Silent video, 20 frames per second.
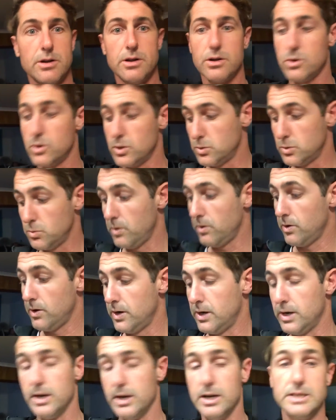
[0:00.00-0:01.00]
on it because
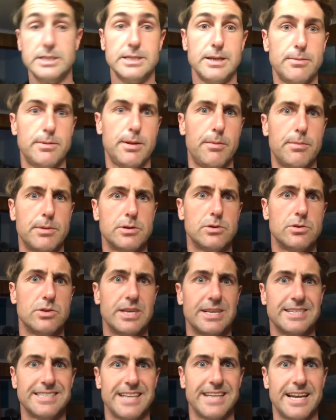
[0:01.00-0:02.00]
we're in September
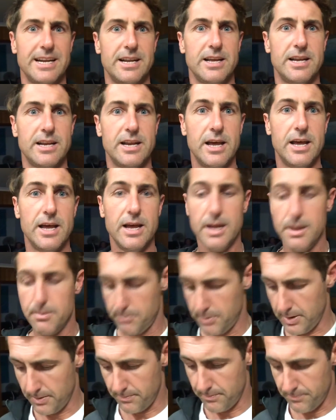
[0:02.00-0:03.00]
2018.
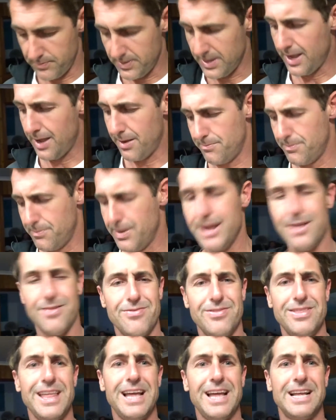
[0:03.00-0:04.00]
But yeah, man,
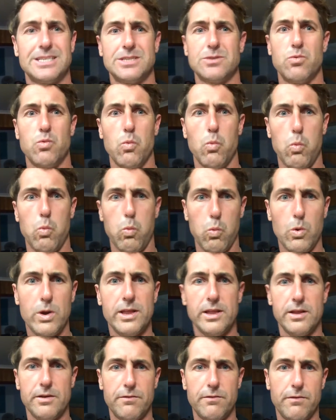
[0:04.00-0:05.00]
that's
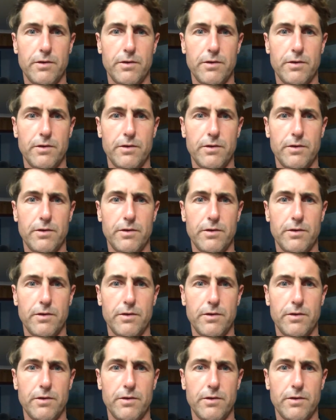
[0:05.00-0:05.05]
really